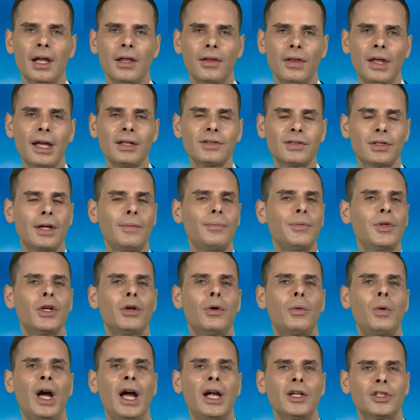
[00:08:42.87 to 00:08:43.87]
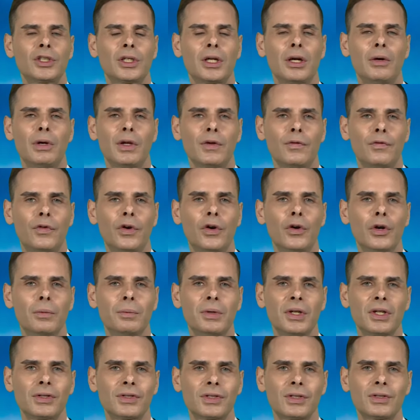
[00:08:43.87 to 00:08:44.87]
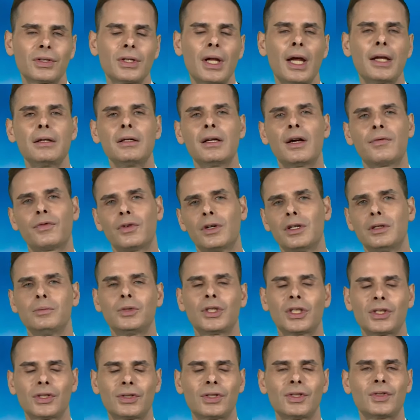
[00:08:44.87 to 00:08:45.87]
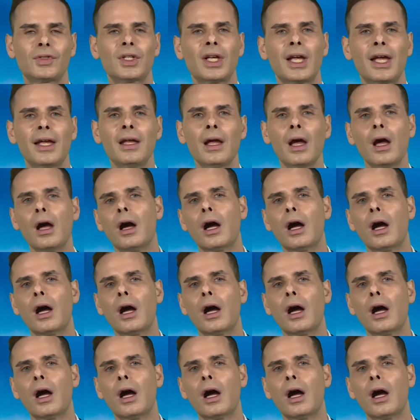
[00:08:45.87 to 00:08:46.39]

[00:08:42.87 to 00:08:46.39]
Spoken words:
That's something to watch going forward, because it's not enough for him just to say,